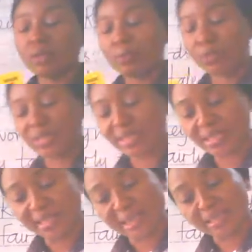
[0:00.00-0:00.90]

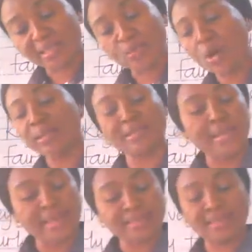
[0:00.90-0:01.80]
princess. What did
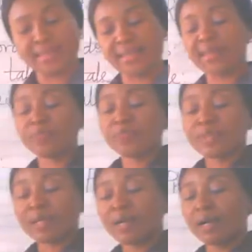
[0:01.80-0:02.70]
I say?
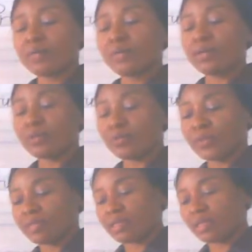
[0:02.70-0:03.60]
A real
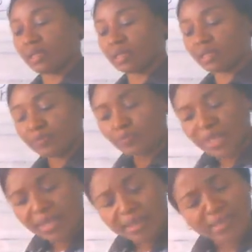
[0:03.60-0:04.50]
princess.
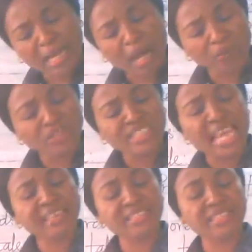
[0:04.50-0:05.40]
Now,
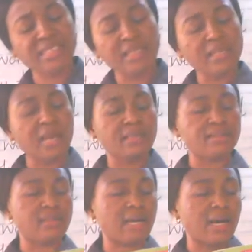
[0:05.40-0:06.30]
Jesse
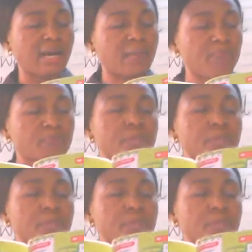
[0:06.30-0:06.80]
and Sam